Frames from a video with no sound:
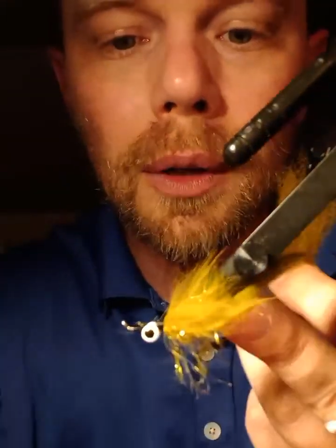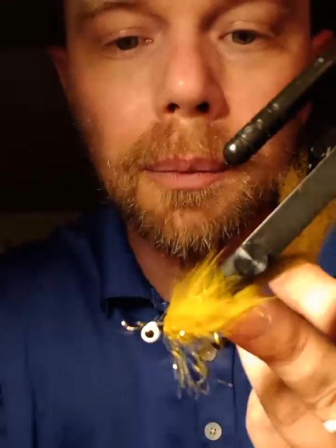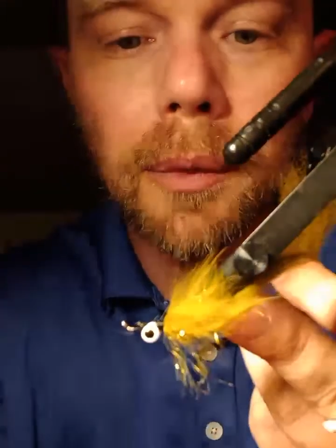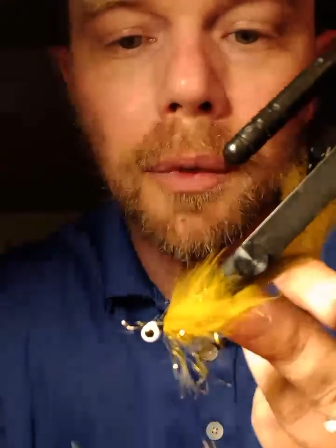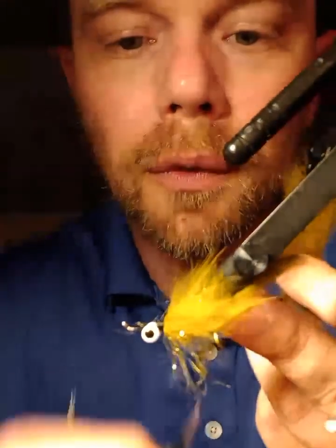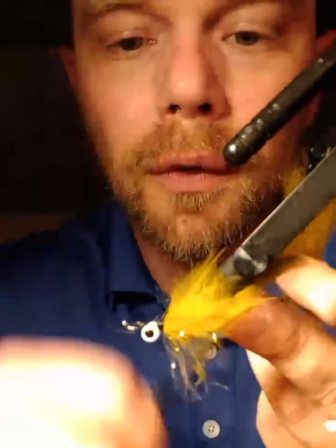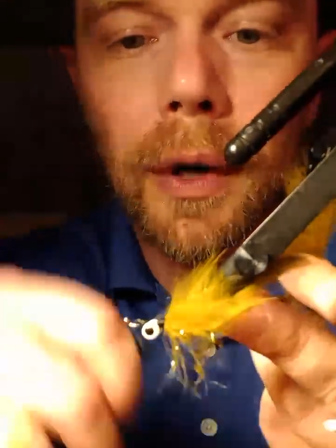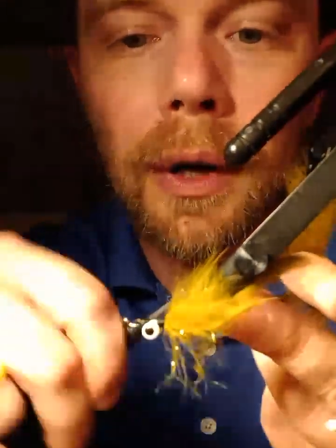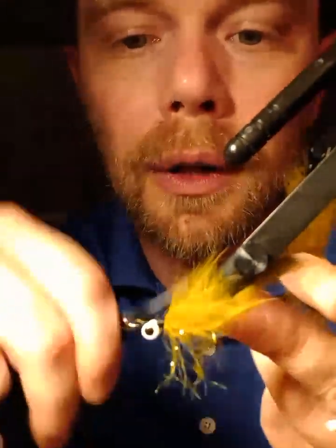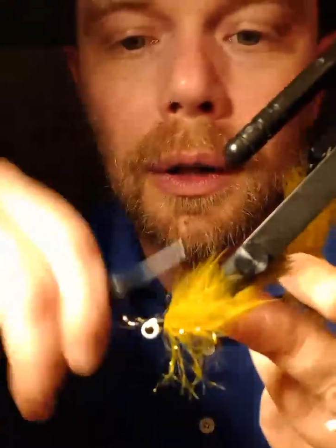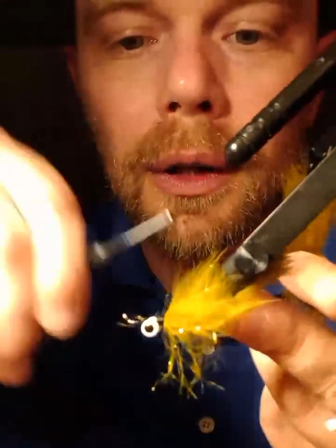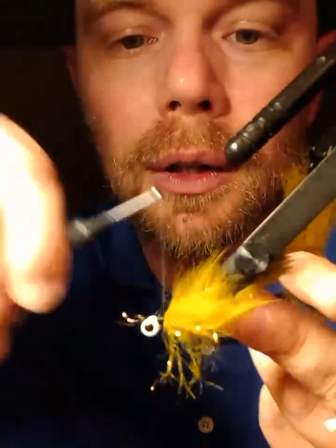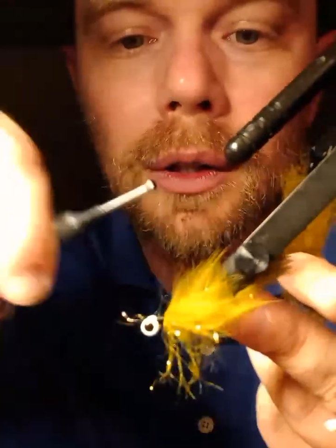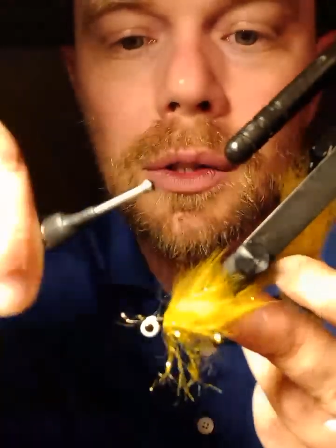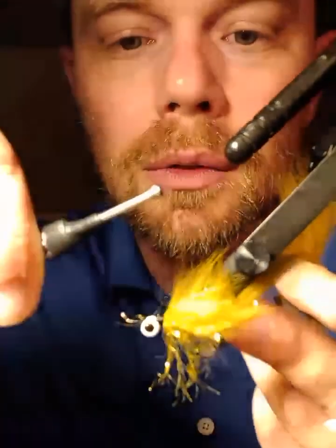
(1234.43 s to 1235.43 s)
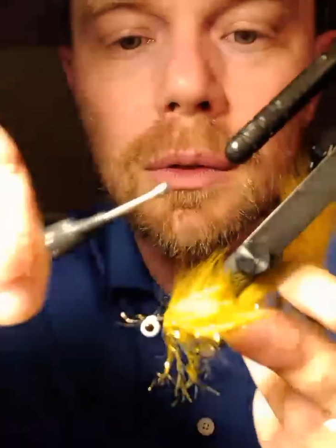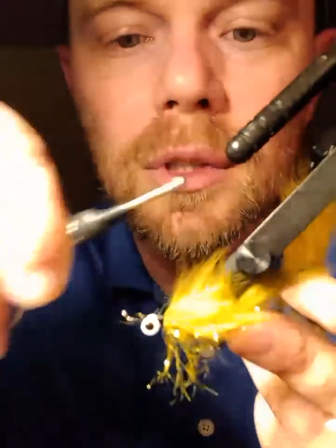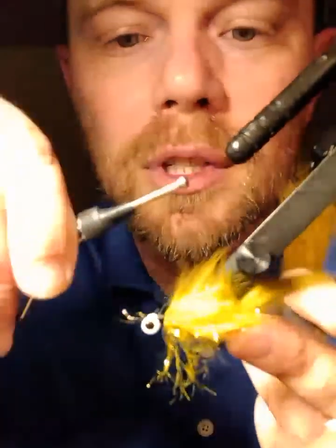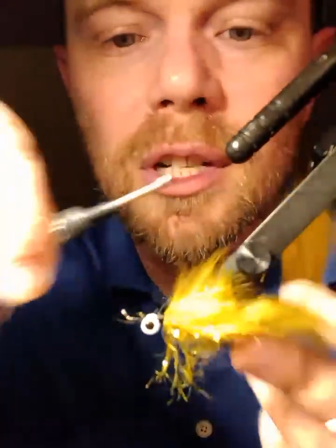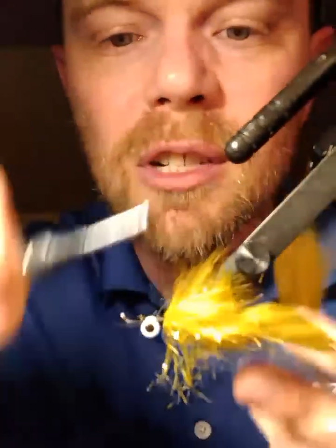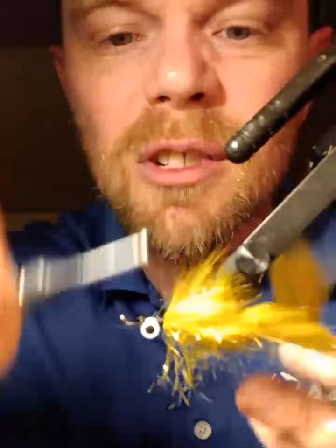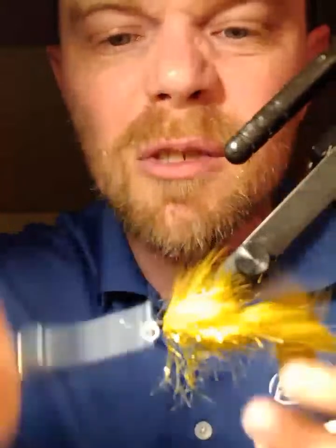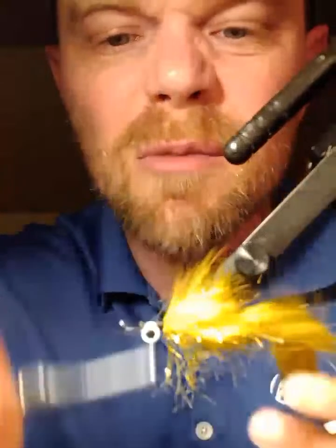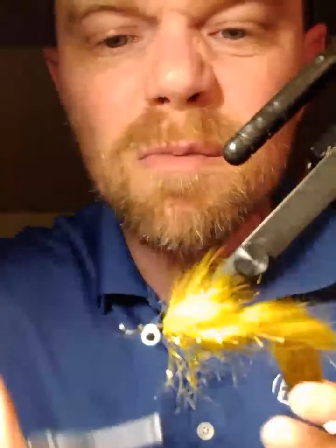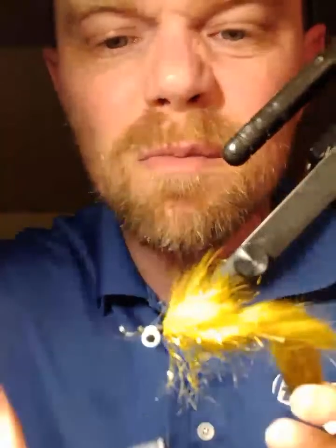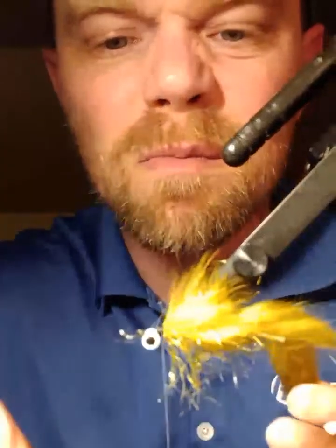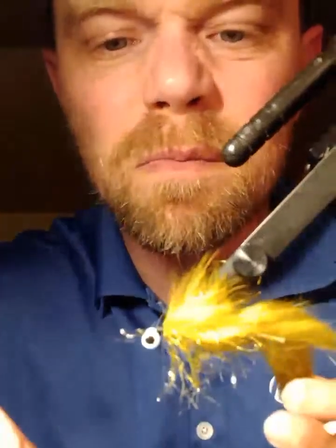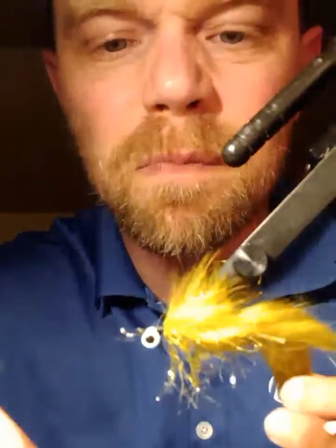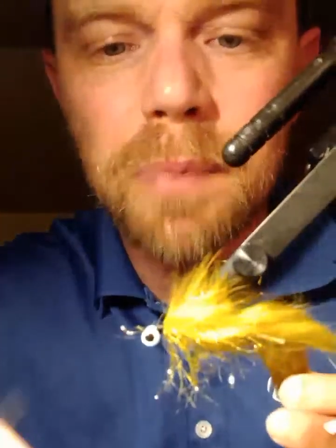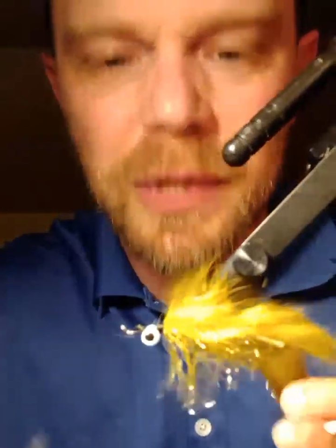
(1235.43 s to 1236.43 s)
up the thread again so it takes a
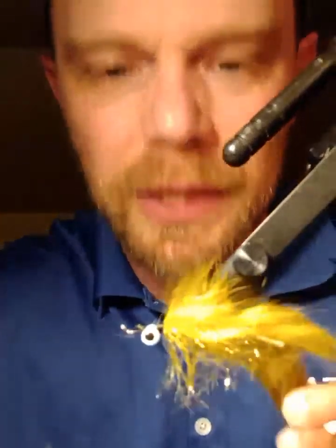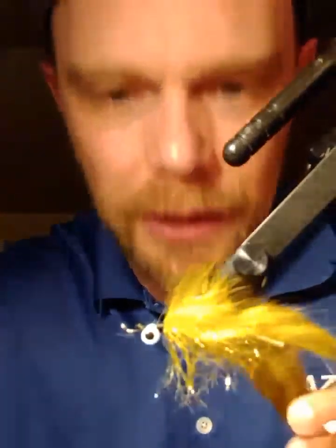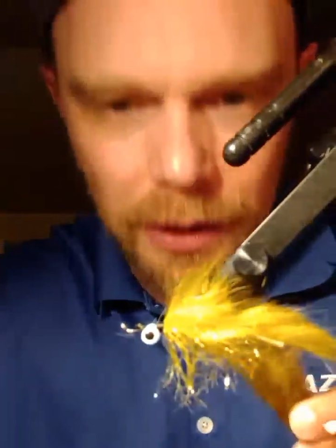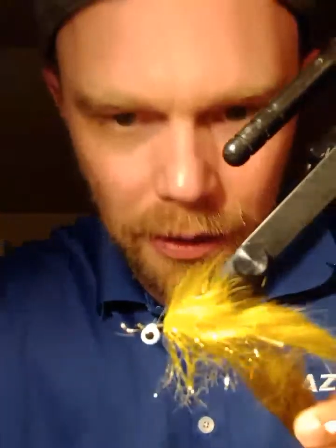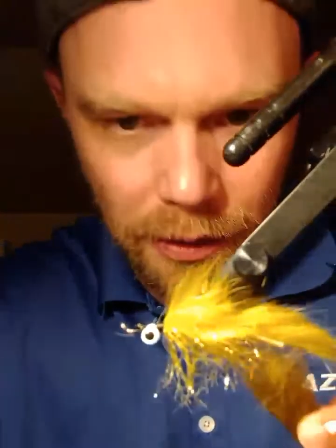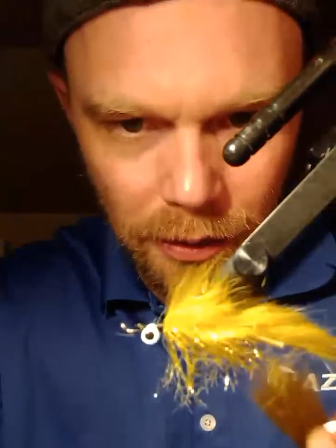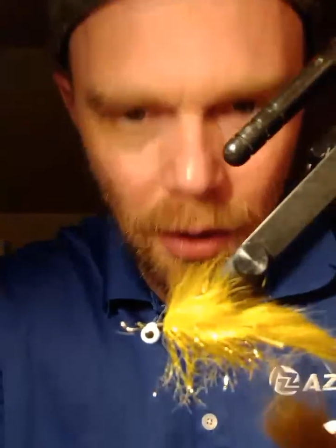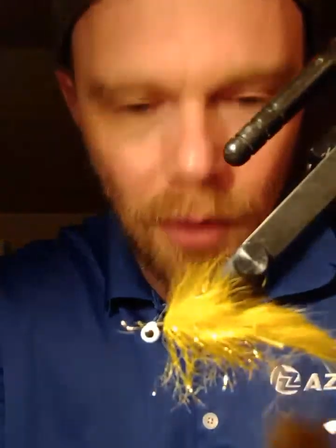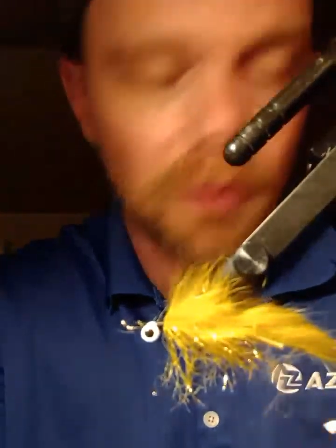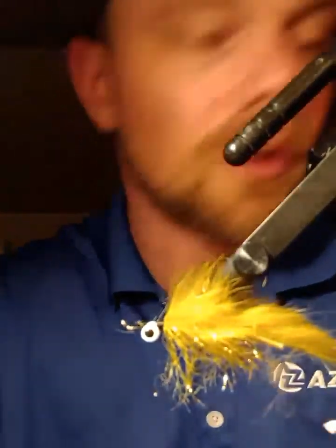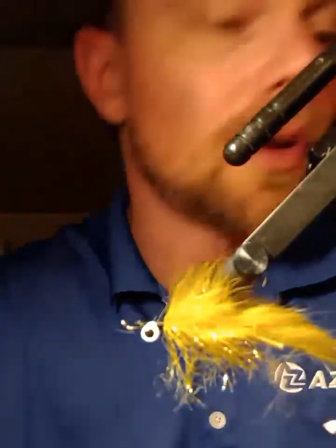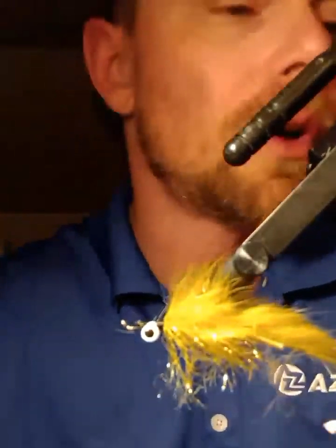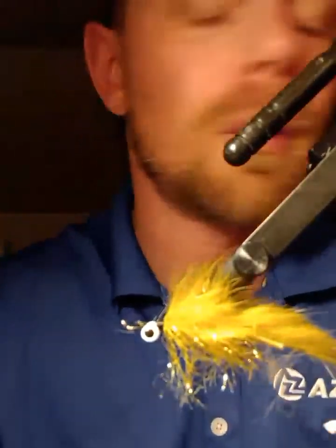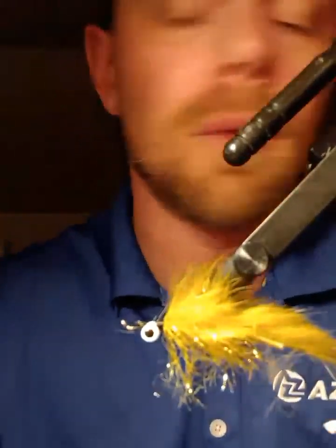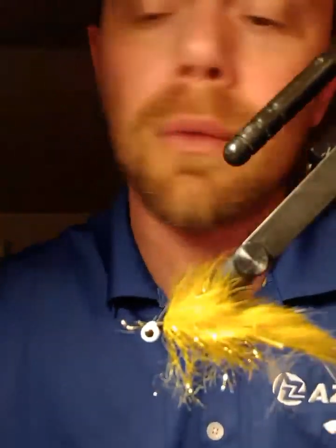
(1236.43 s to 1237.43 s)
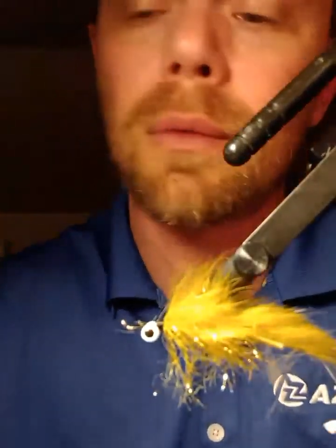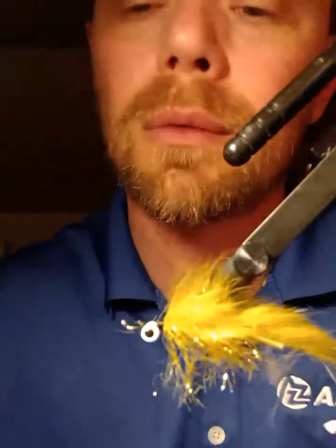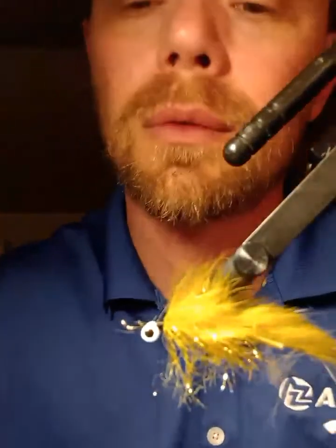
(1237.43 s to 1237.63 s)
bite out of it. Oh no.